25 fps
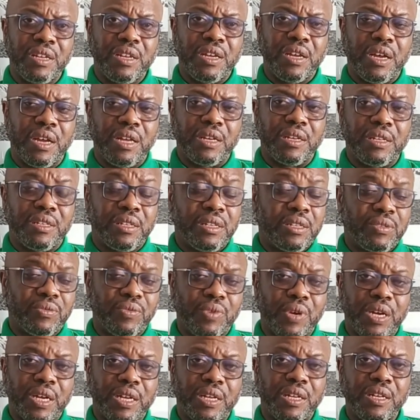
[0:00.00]
And this is
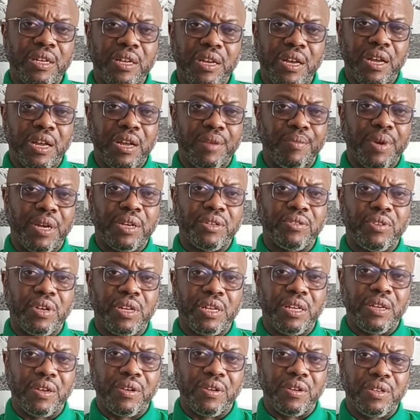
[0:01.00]
why I am actually
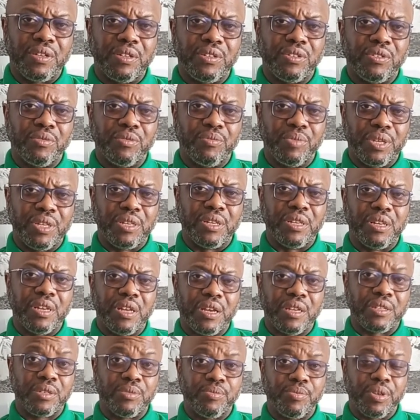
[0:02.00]
going to be the
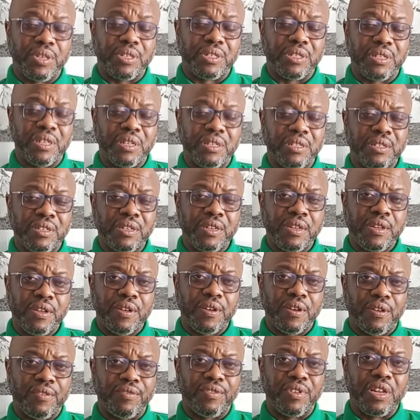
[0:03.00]
next president
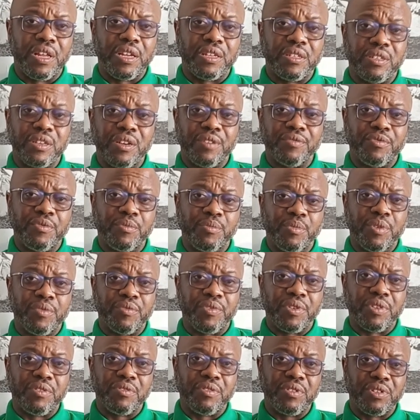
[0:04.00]
of the Nigerian Football
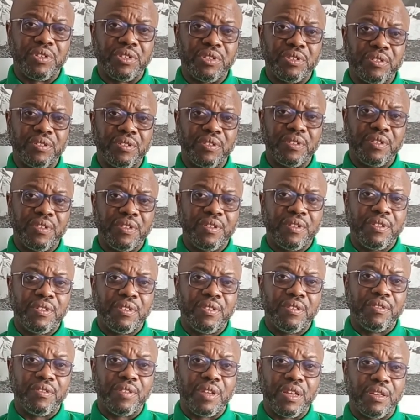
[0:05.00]
Federation.
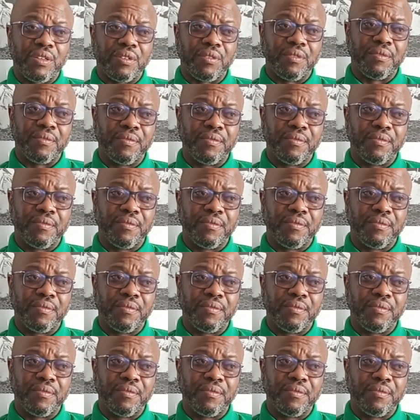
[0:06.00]
Thank you.